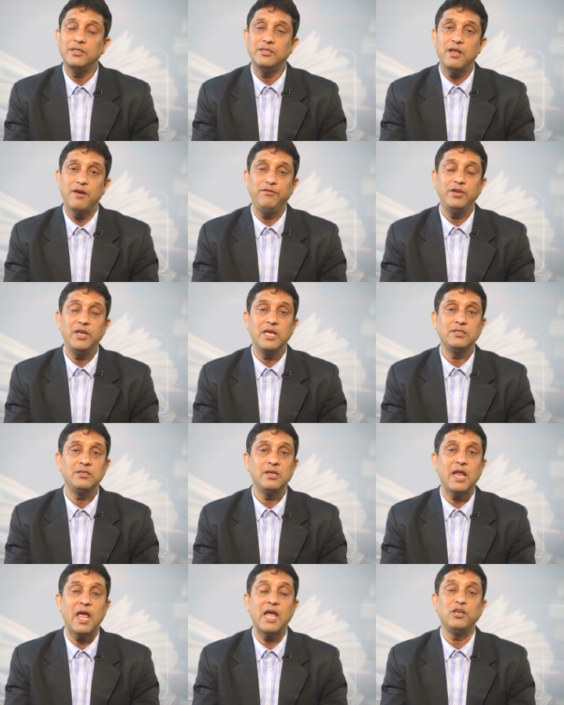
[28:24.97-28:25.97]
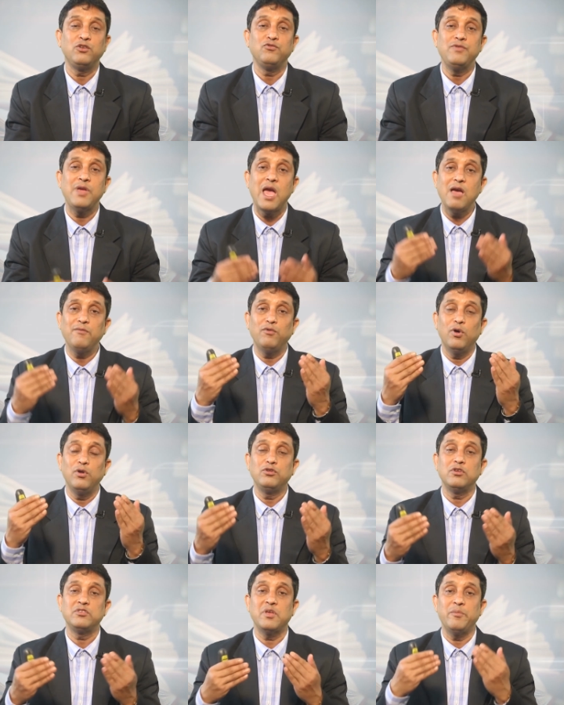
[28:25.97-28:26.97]
the definition, and we have
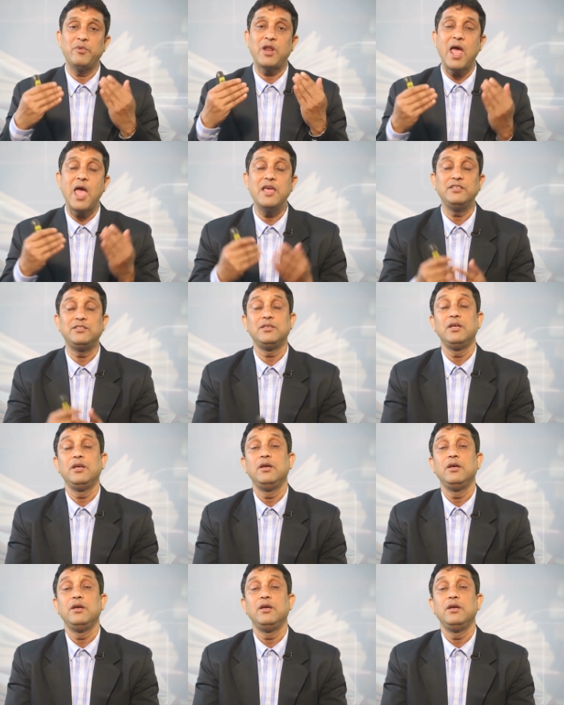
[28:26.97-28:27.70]
also summarized